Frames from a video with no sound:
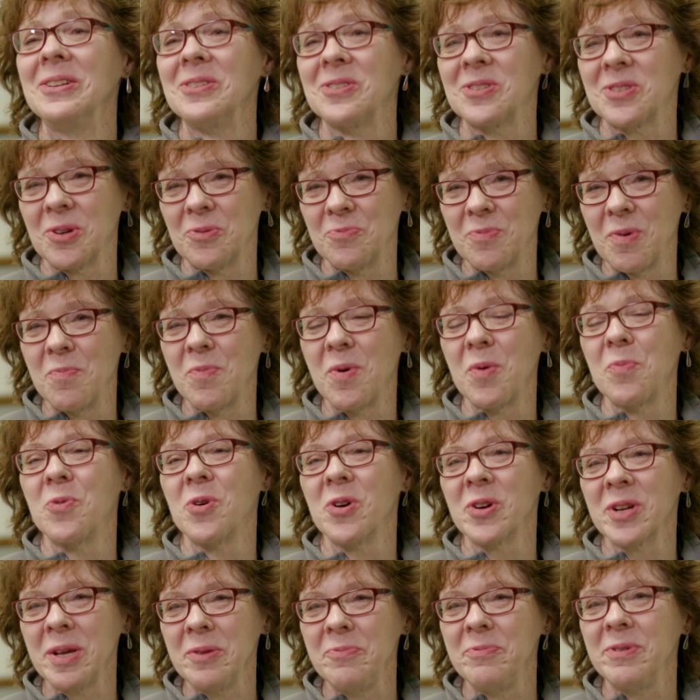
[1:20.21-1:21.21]
So when we're
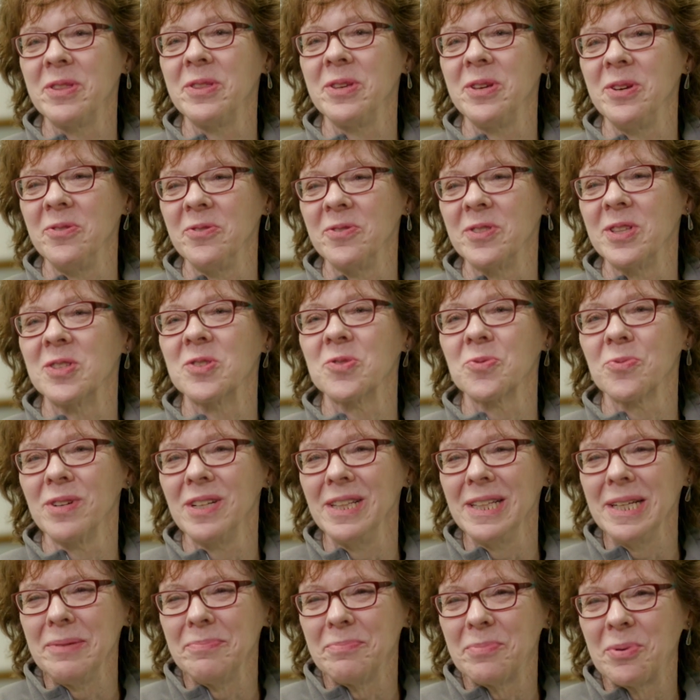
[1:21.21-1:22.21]
working with youth, it's
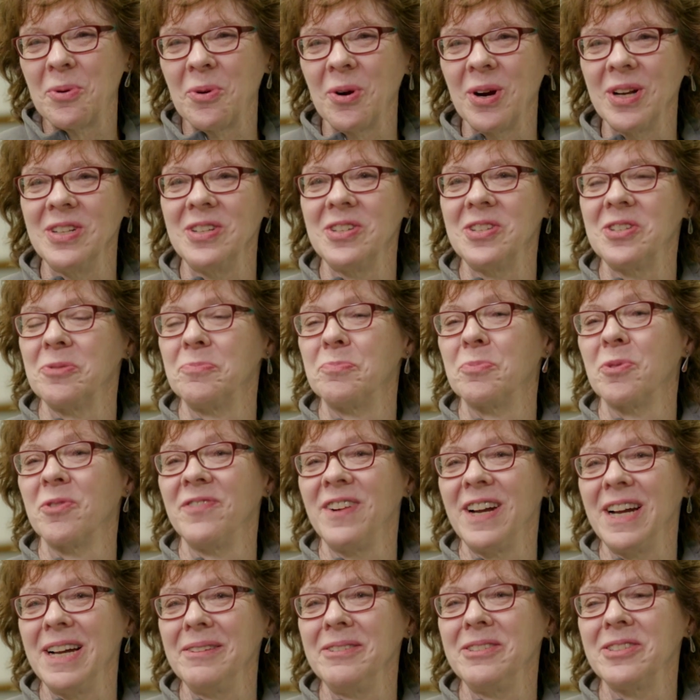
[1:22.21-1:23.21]
really important to
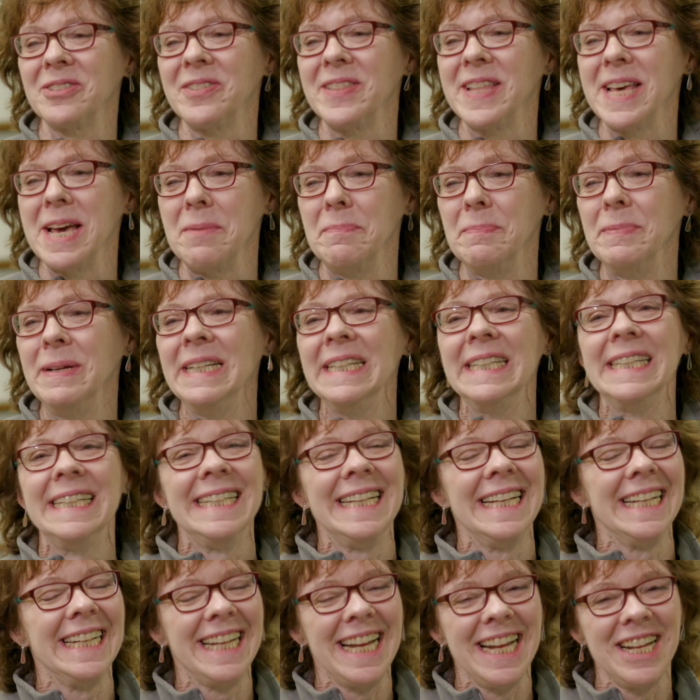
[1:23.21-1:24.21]
provide them
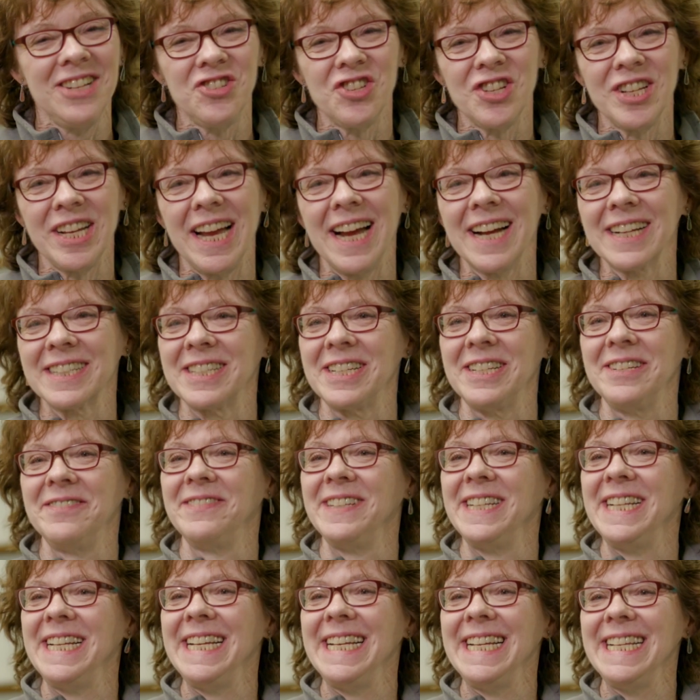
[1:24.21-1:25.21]
engaging
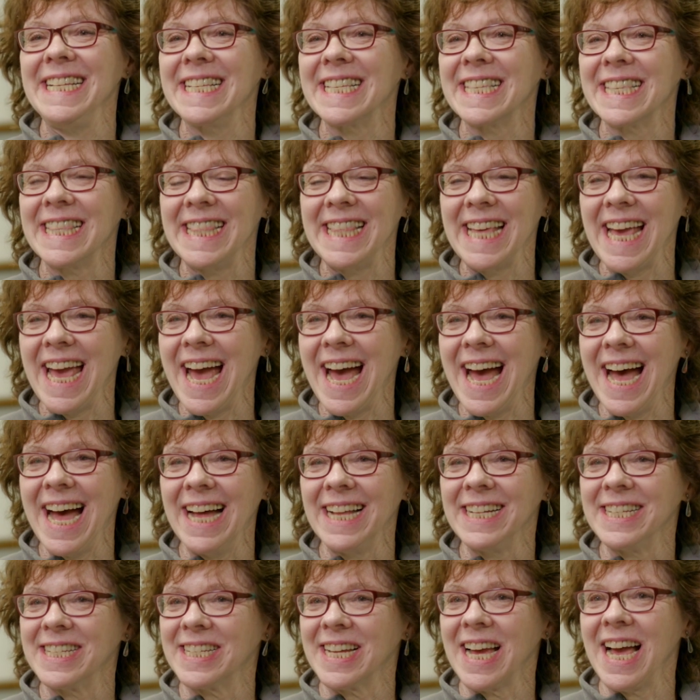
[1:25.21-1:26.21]
activities
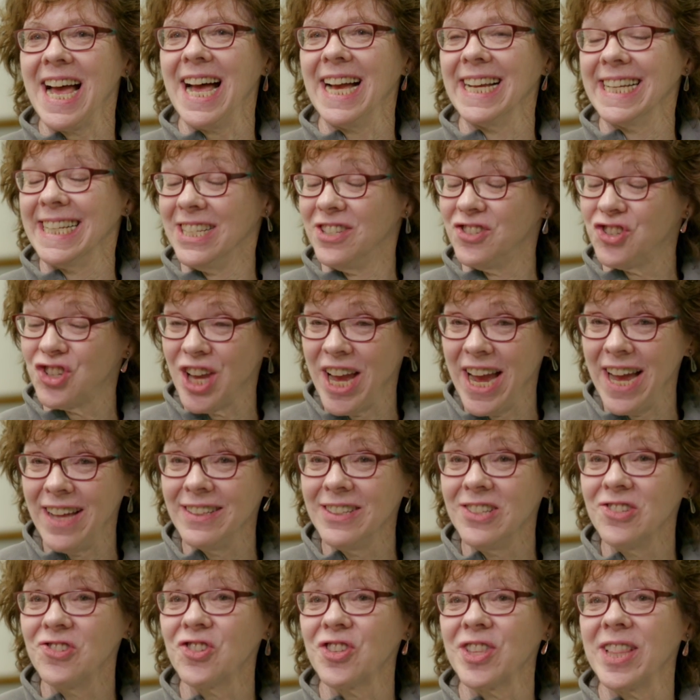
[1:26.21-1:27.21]
that uh, can
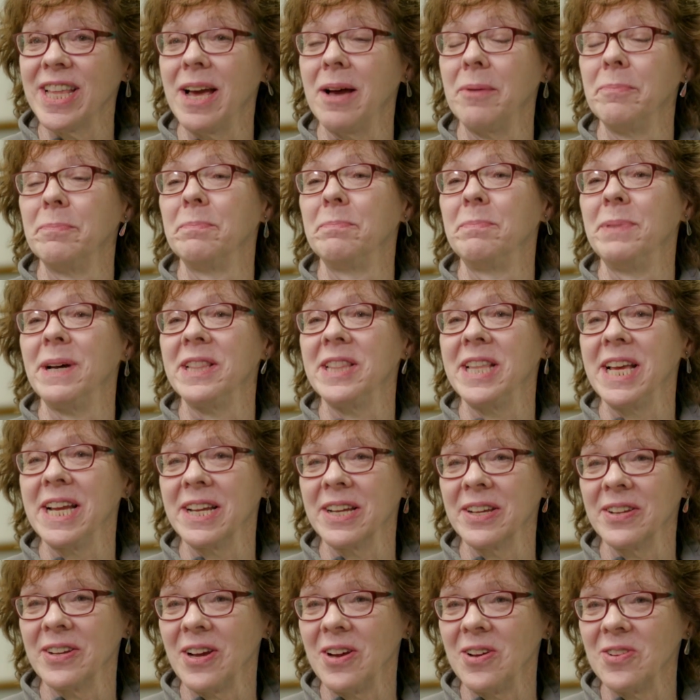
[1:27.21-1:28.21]
challenge them, but they
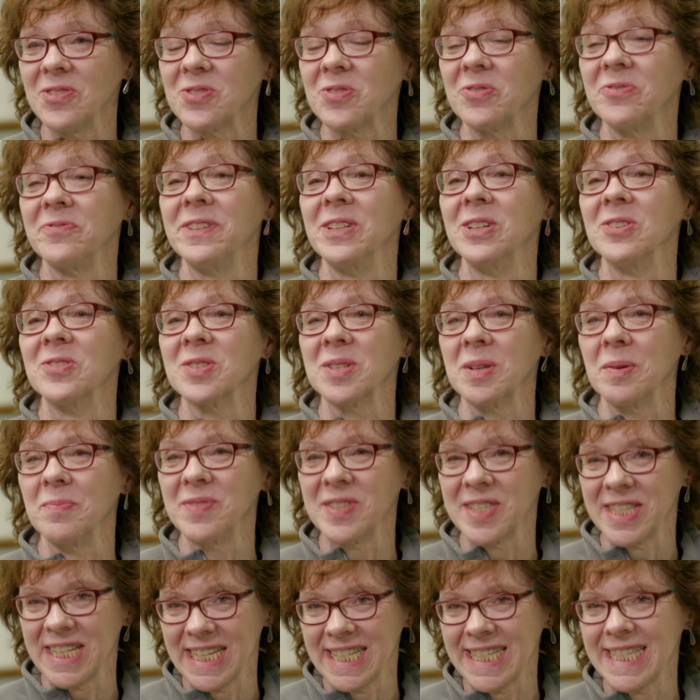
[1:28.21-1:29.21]
can also feel
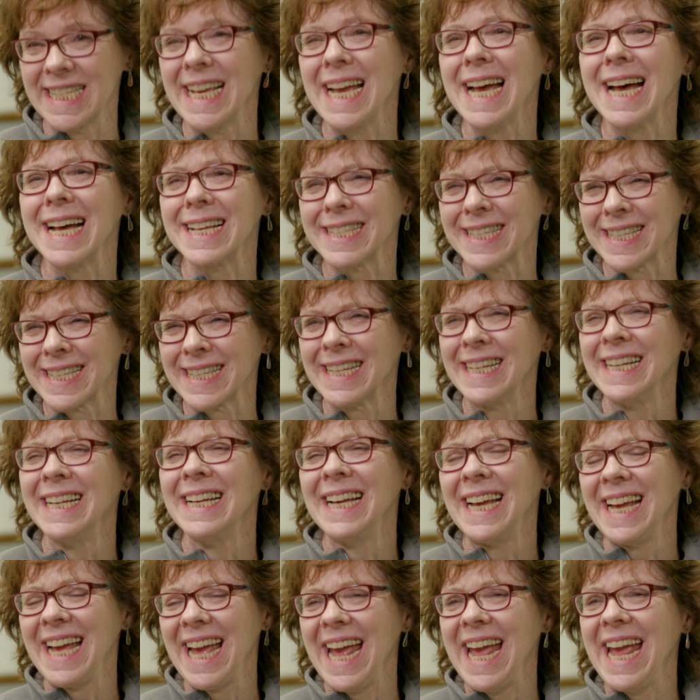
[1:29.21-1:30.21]
some success
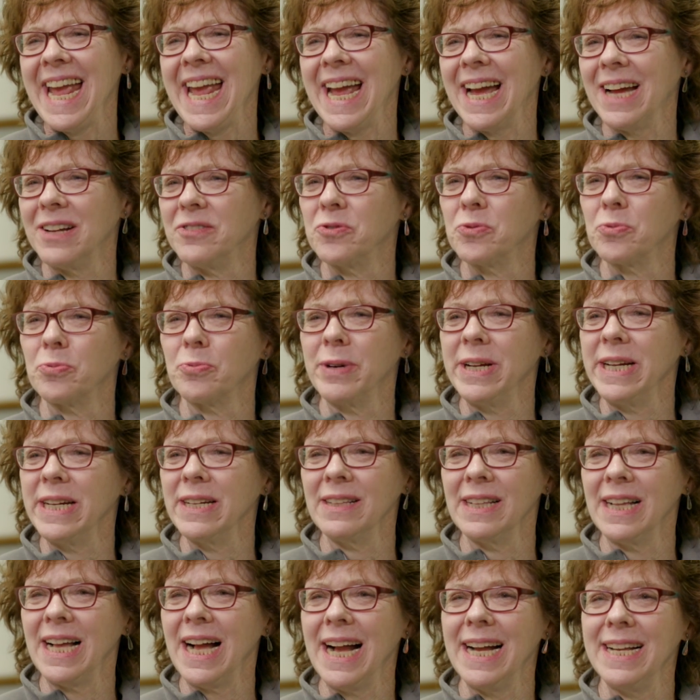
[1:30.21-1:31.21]
and
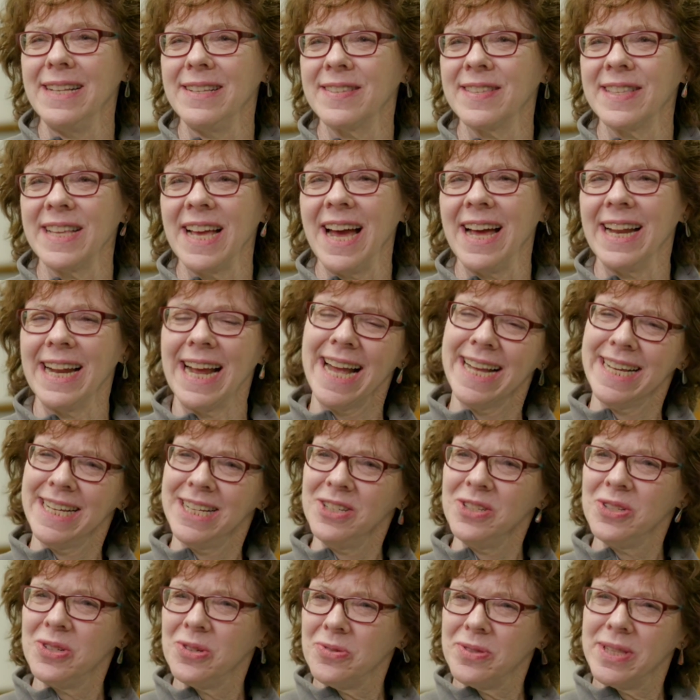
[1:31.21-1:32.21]
realize that I
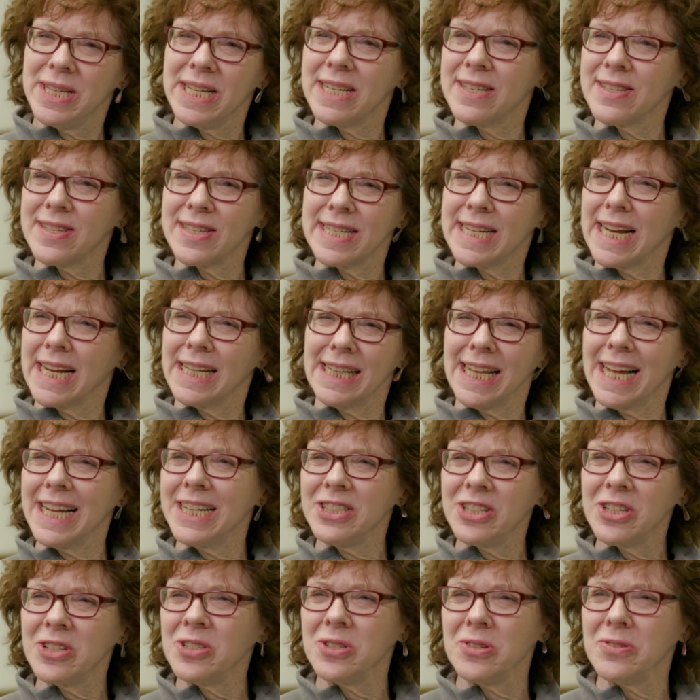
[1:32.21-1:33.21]
can do this and I
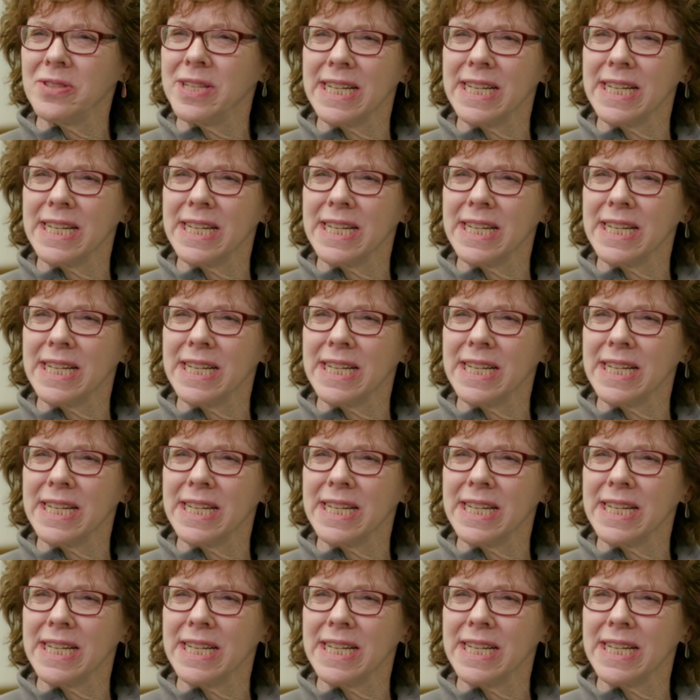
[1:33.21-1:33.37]
like to do